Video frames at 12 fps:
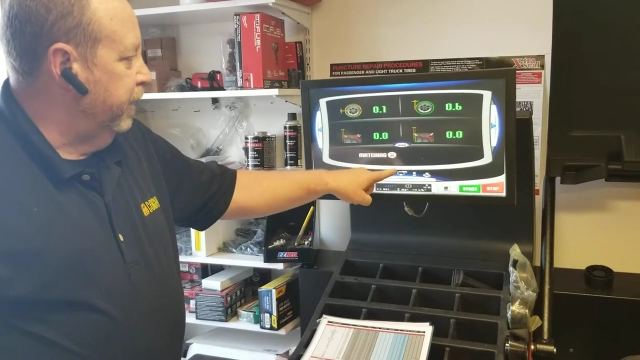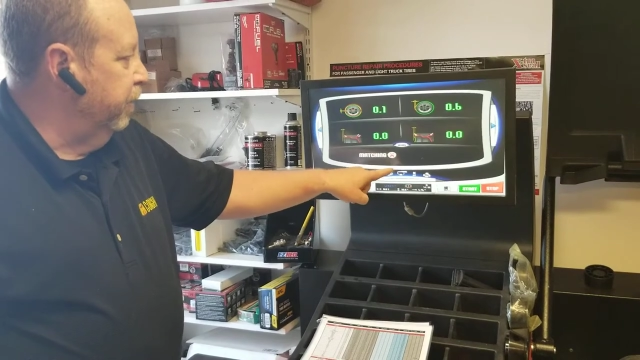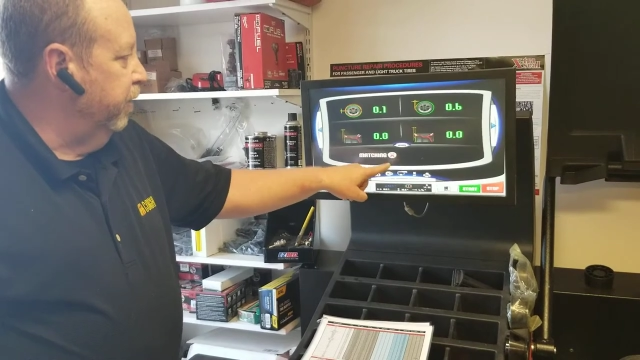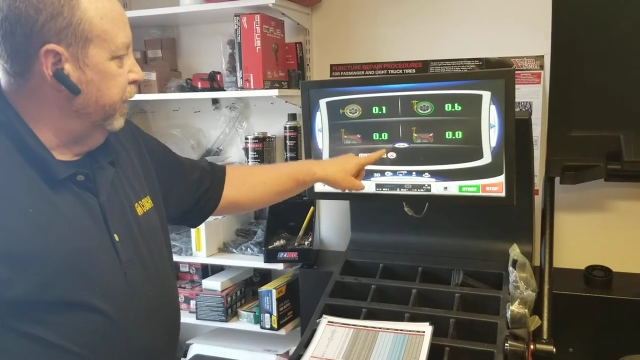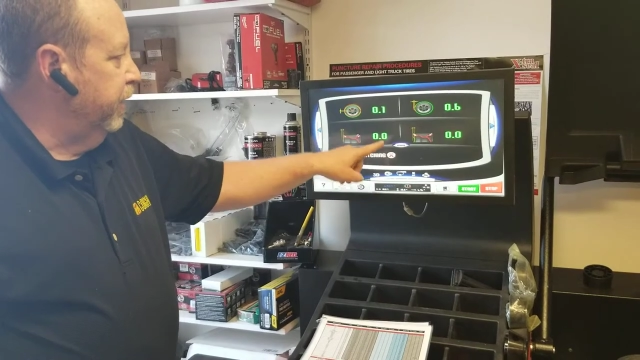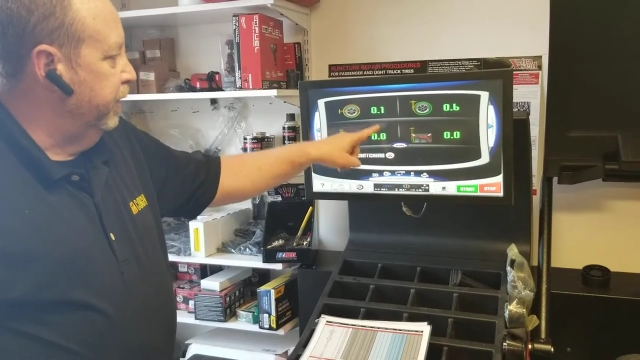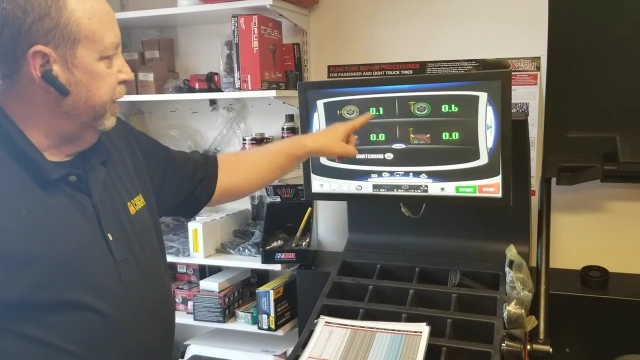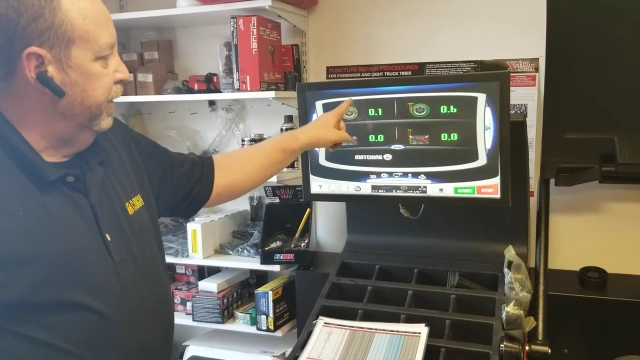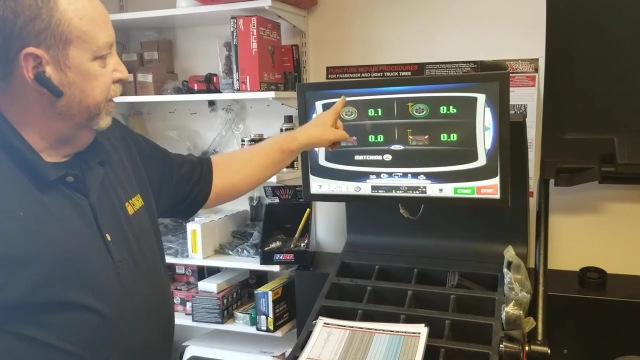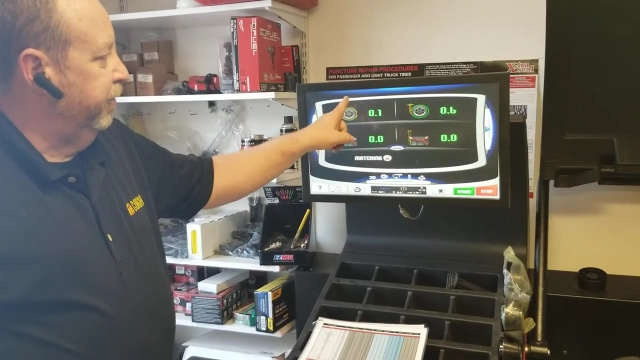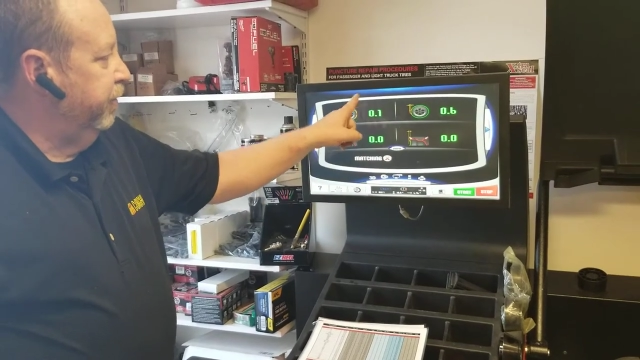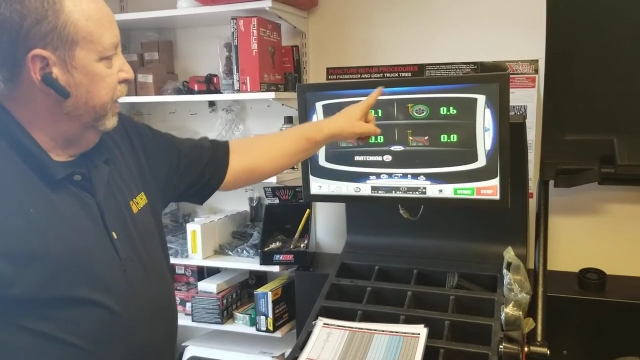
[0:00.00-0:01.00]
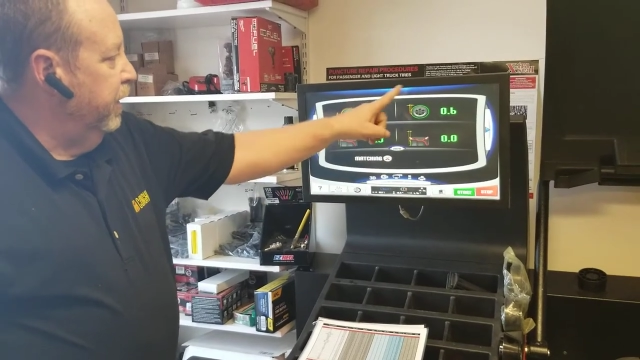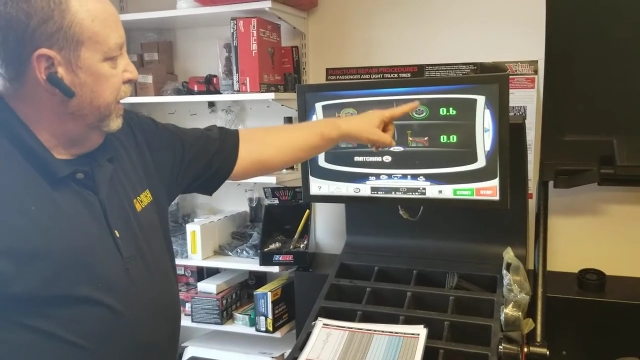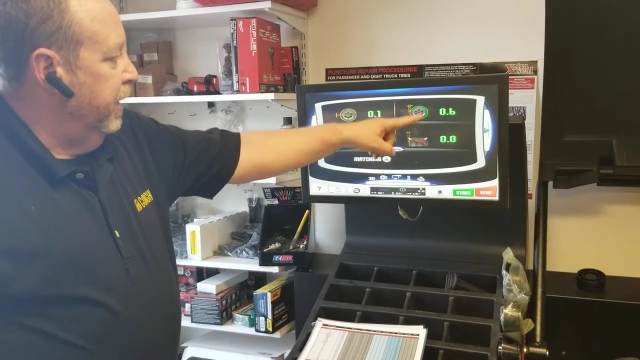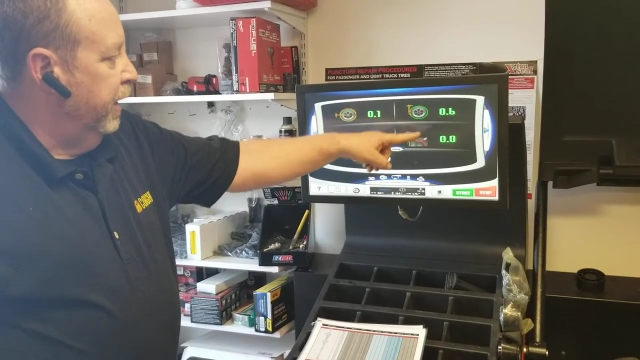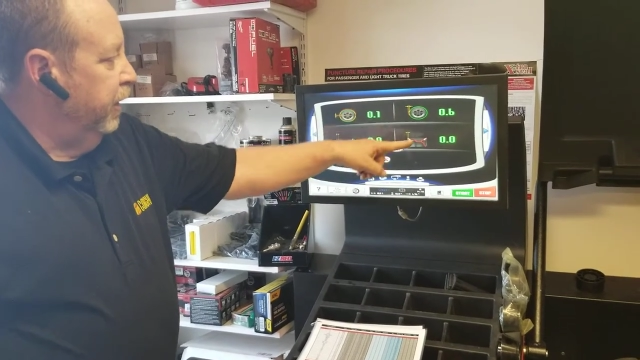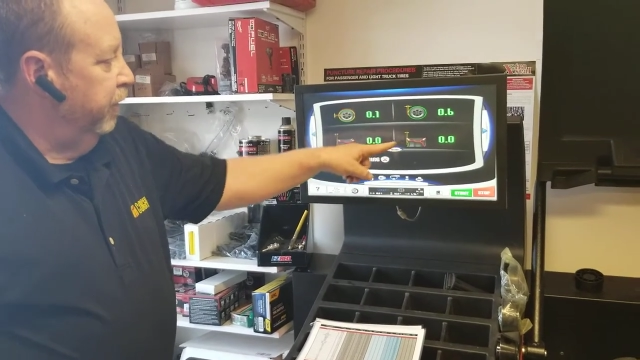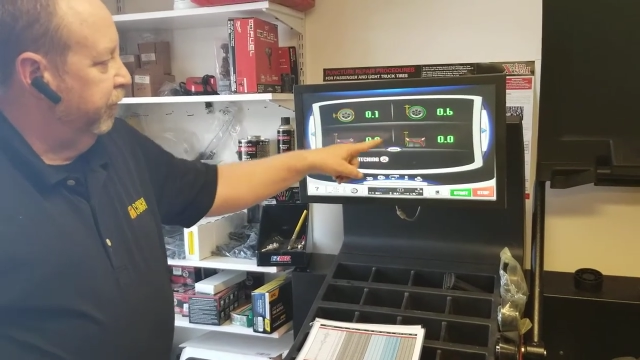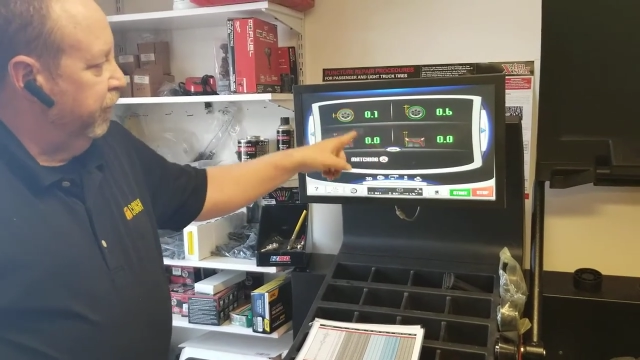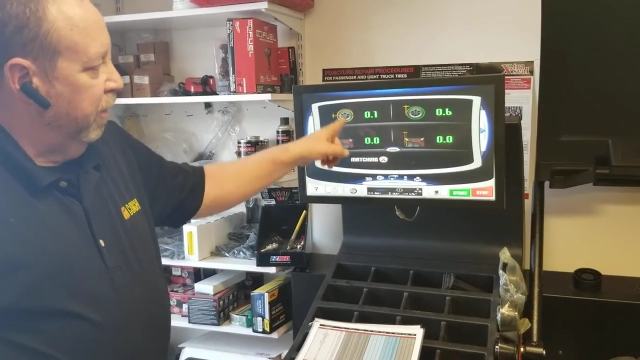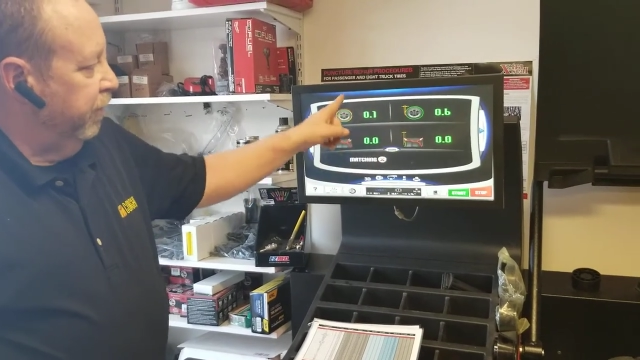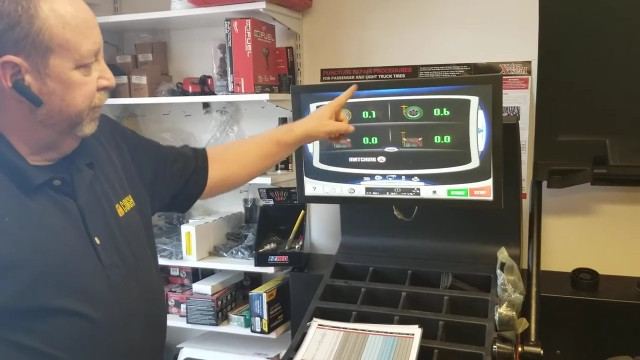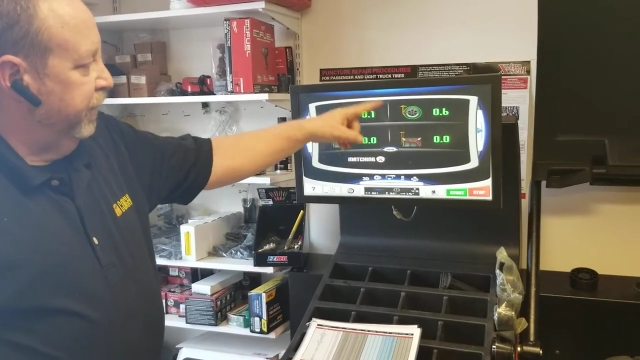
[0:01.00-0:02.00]
a look at this, and it
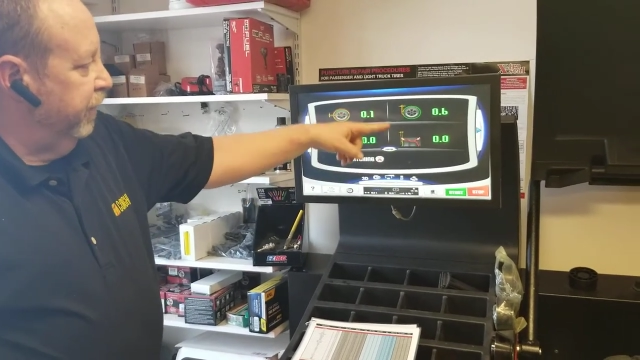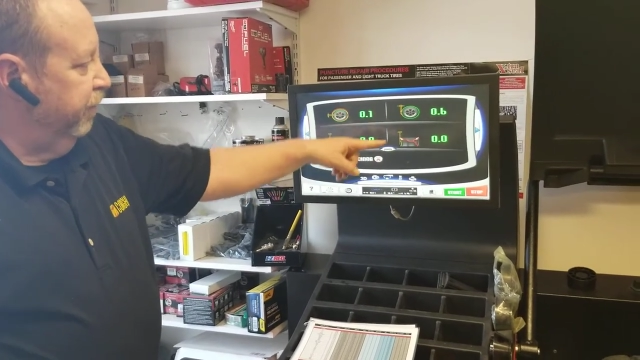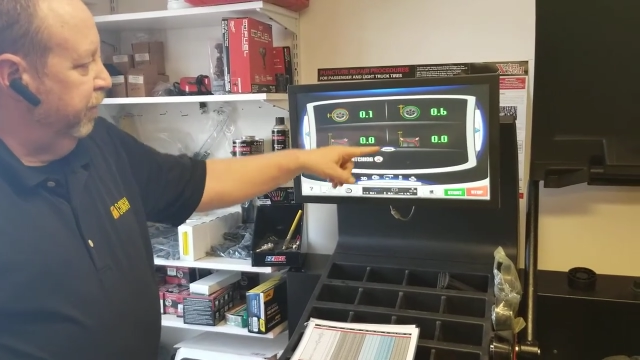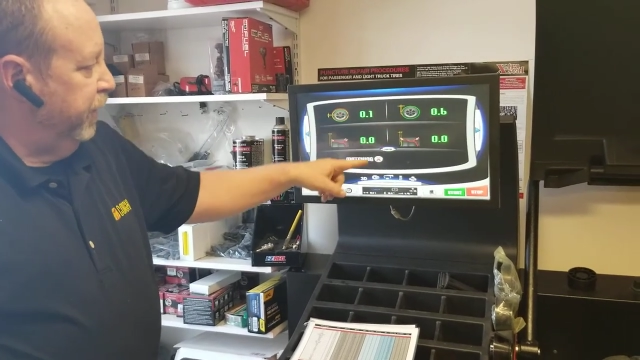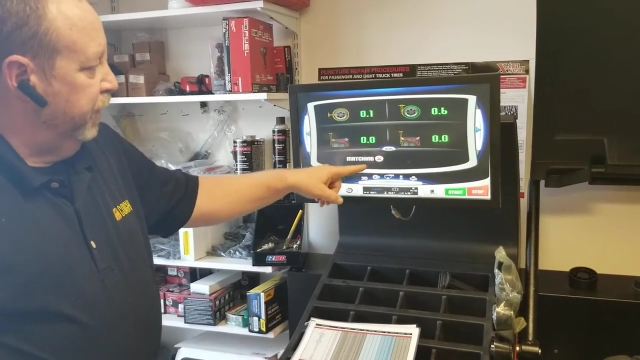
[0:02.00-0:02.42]
starts giving